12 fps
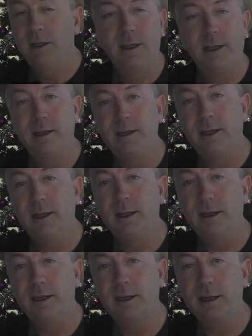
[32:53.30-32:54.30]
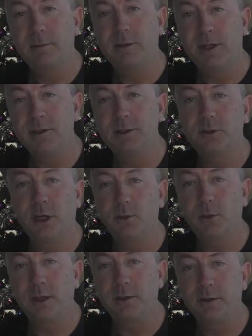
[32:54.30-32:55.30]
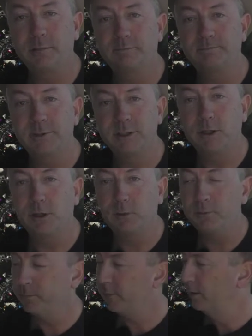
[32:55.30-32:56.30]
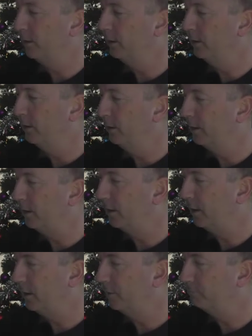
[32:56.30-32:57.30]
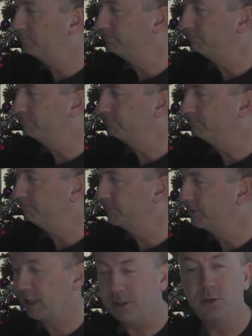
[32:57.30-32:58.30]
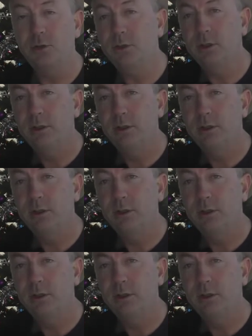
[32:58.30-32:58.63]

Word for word: and a uh, couple things to drink with. So uh, stay tuned.